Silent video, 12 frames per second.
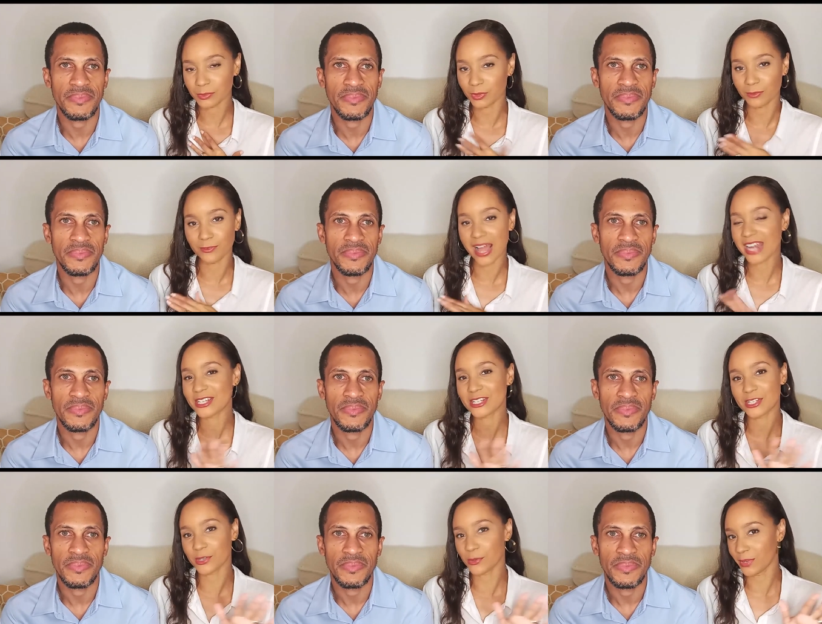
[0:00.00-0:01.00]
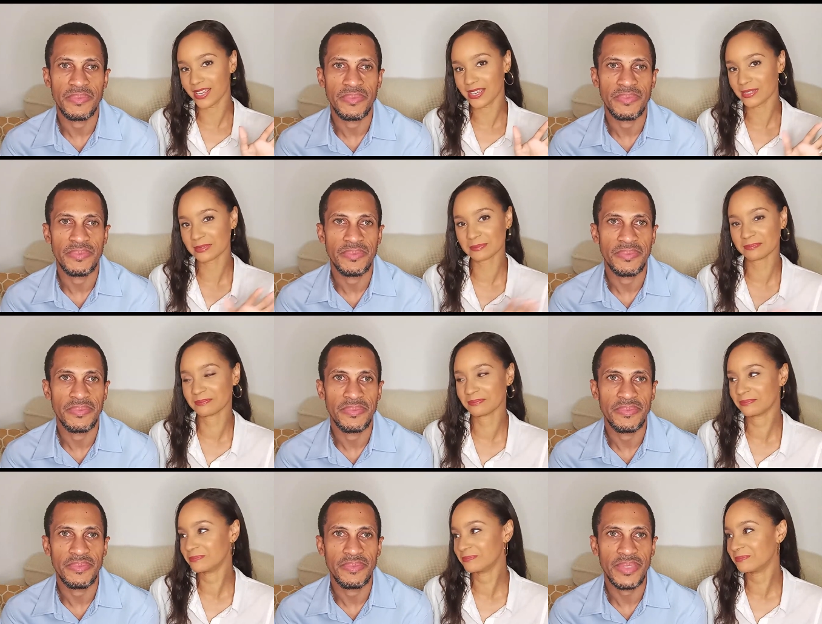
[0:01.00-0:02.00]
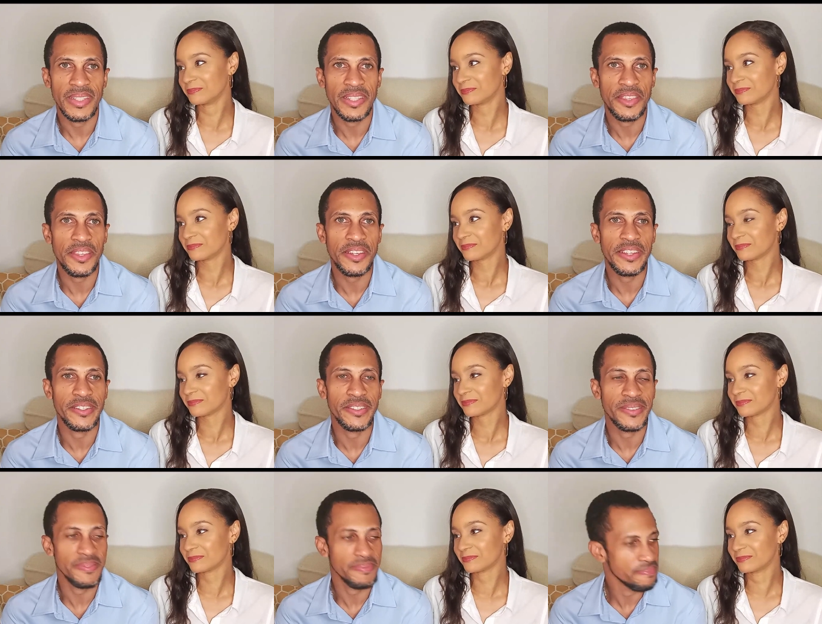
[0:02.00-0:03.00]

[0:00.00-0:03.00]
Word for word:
Speaker 1: will vanish away.
Speaker 2: Into thin air.